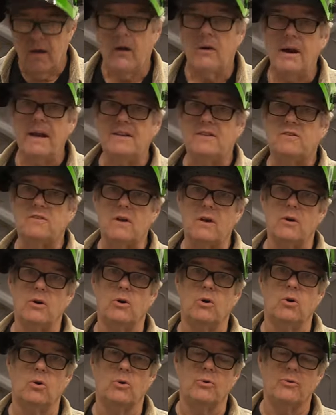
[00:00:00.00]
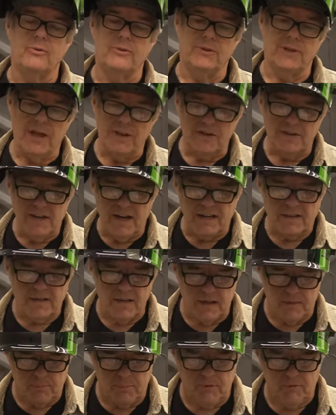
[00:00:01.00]
All right, so another tech
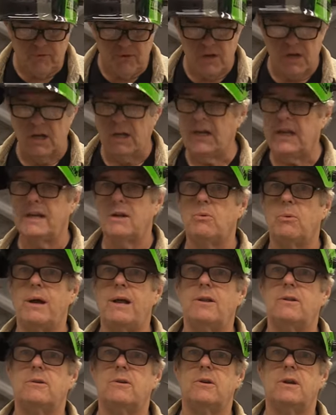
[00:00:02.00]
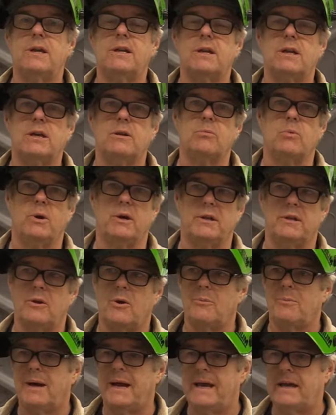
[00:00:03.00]
tip. If you're gonna get a welder, get a good one.
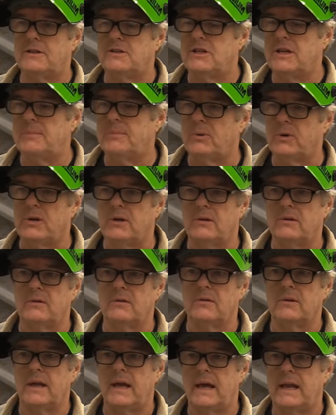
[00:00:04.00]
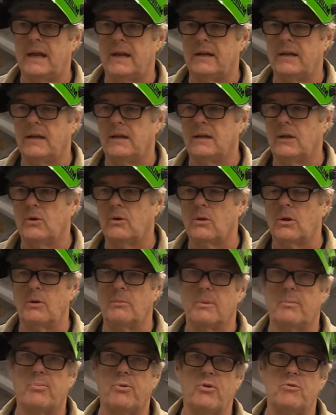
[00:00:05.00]
Don't buy a cheap one at a local
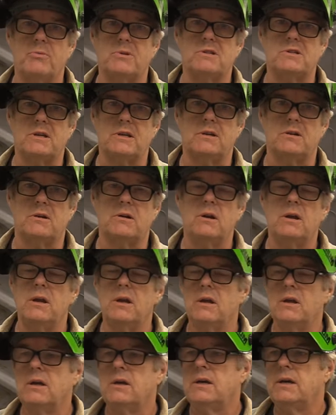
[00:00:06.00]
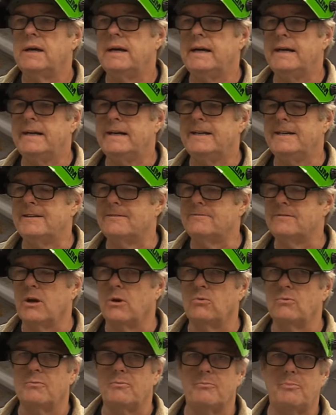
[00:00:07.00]
home improvement center. Uh,
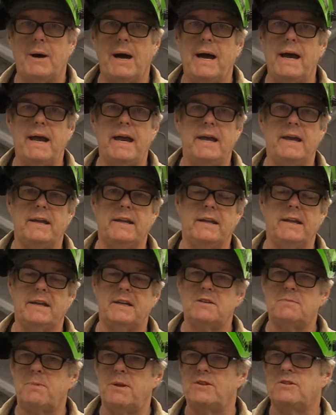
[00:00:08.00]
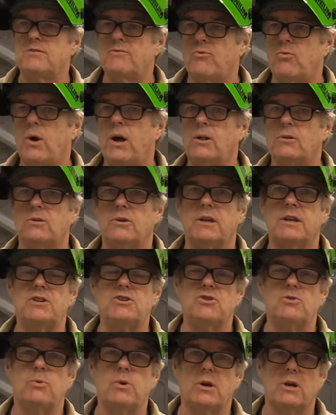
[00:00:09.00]
don't buy an inexpensive welder.
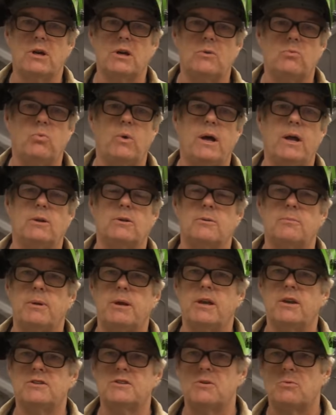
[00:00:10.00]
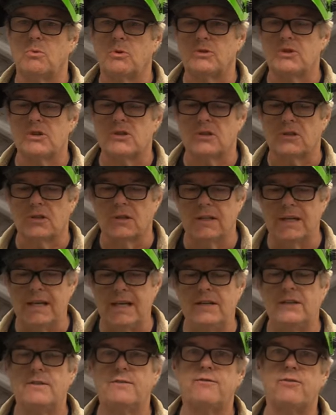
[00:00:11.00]
Get you a good welder because it will just
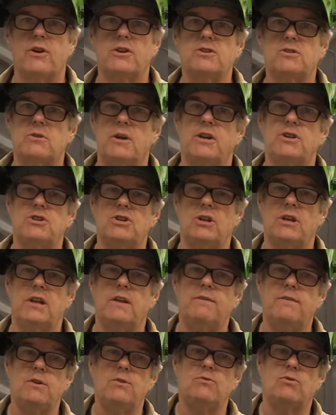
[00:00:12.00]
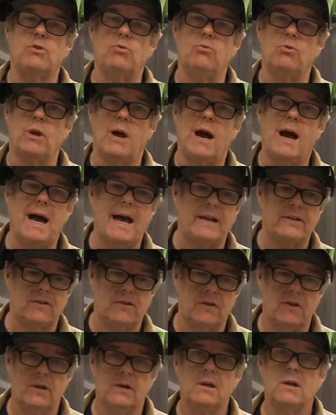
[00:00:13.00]
lead to frustration if you do not
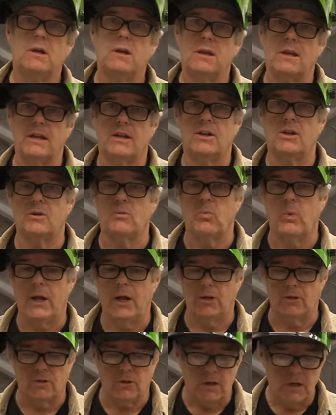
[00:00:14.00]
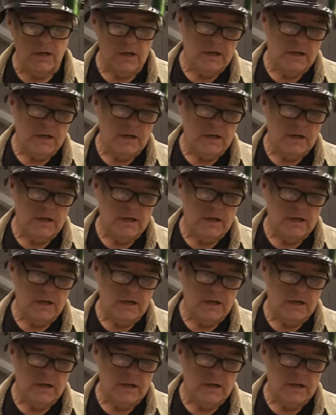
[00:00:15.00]
get a good welder.